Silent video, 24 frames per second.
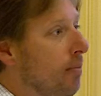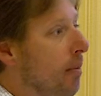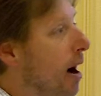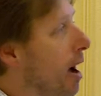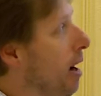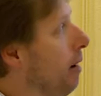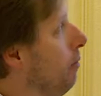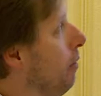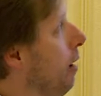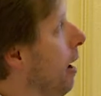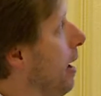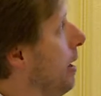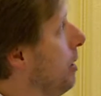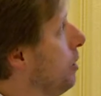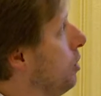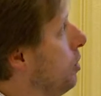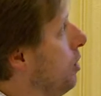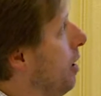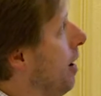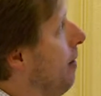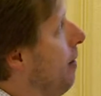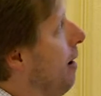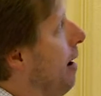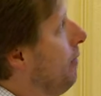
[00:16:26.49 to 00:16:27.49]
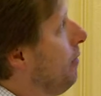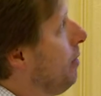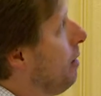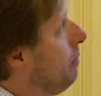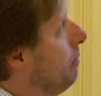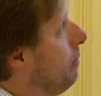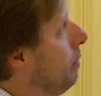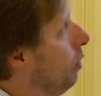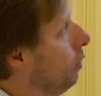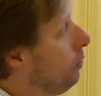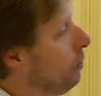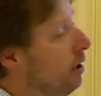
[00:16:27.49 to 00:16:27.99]
the bottom line is you now have the
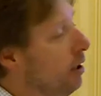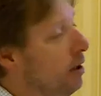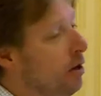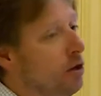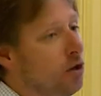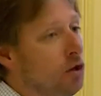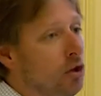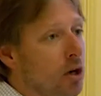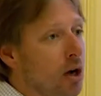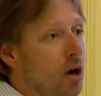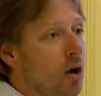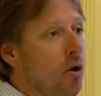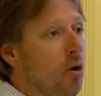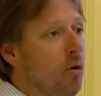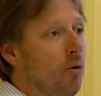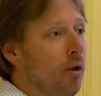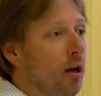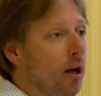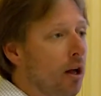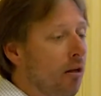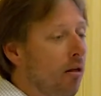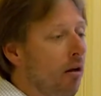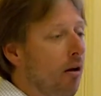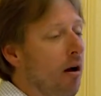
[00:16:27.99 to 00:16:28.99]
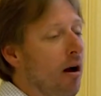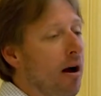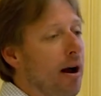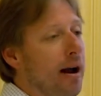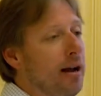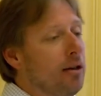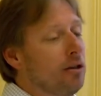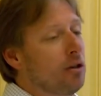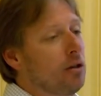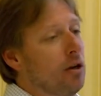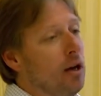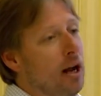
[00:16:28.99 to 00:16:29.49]
ability to show the
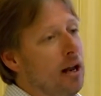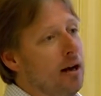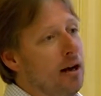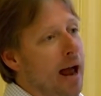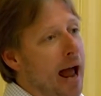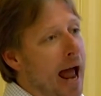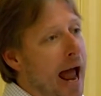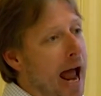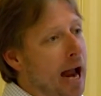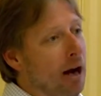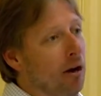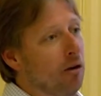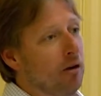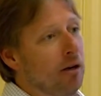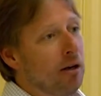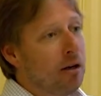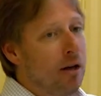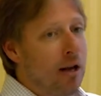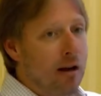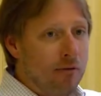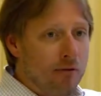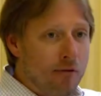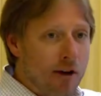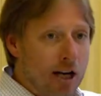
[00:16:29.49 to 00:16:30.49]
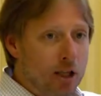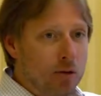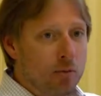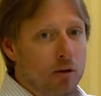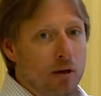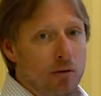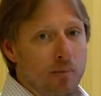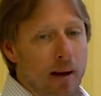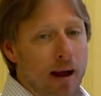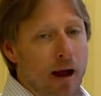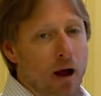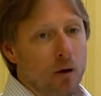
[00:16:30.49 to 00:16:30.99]
clients an aggregate
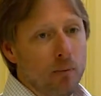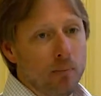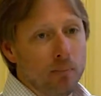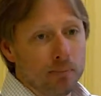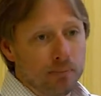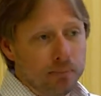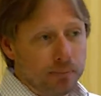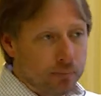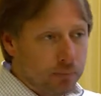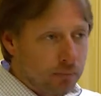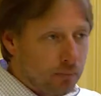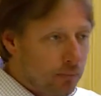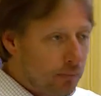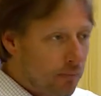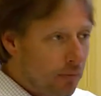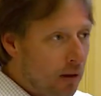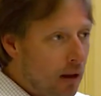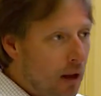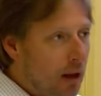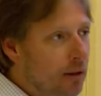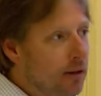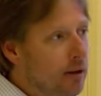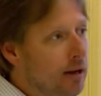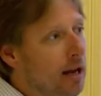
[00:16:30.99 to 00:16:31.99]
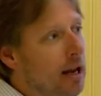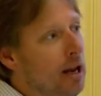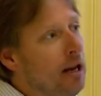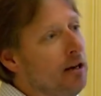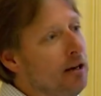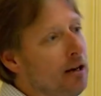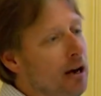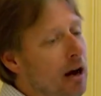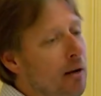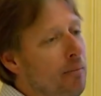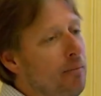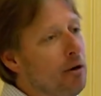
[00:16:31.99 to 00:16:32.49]
investment amount, the
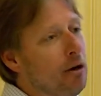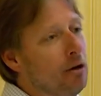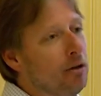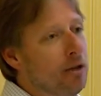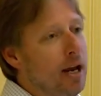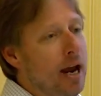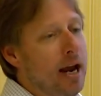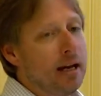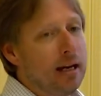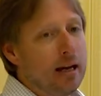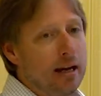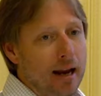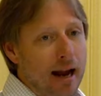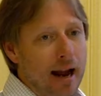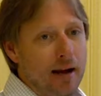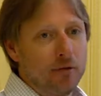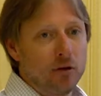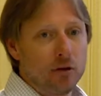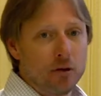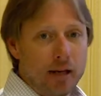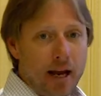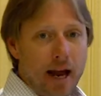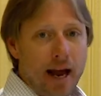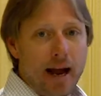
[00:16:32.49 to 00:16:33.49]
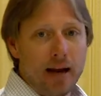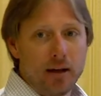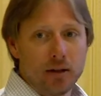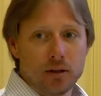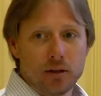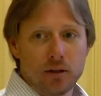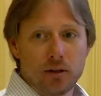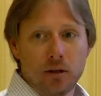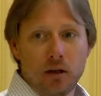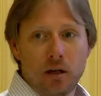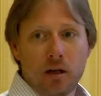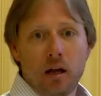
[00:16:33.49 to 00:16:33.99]
income they're taking after
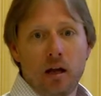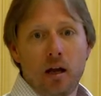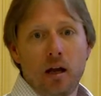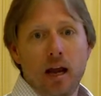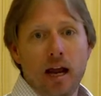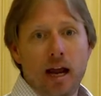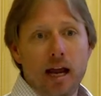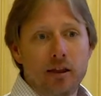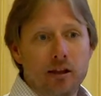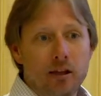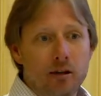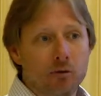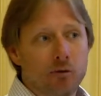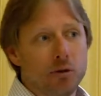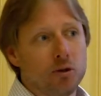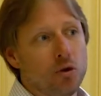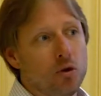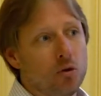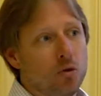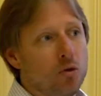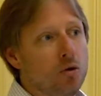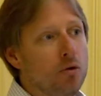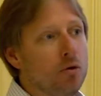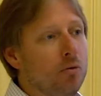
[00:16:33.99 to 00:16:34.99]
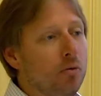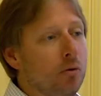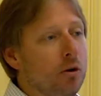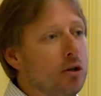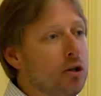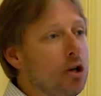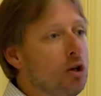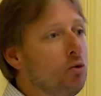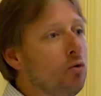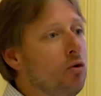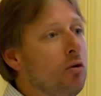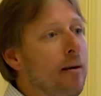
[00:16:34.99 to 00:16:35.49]
tax, and the
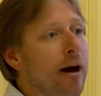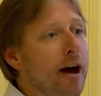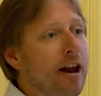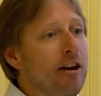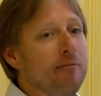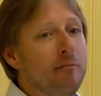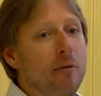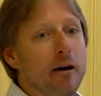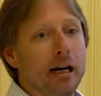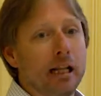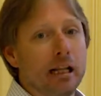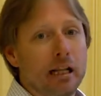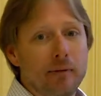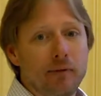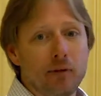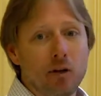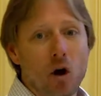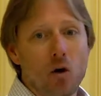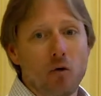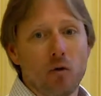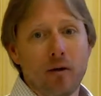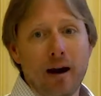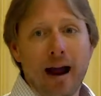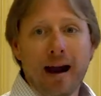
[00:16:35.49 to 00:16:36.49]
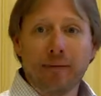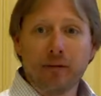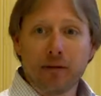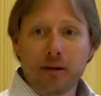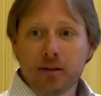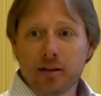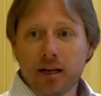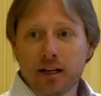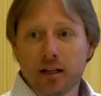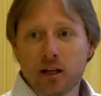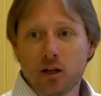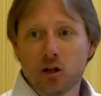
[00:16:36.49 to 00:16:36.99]
residual amount of money left over after they
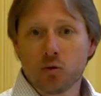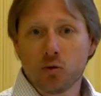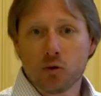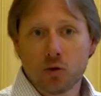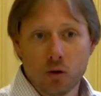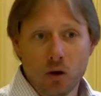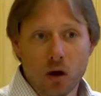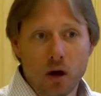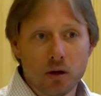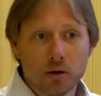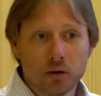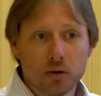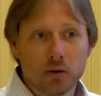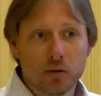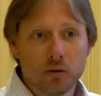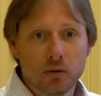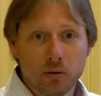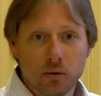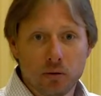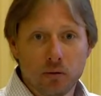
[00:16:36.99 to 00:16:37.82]
take those withdrawals.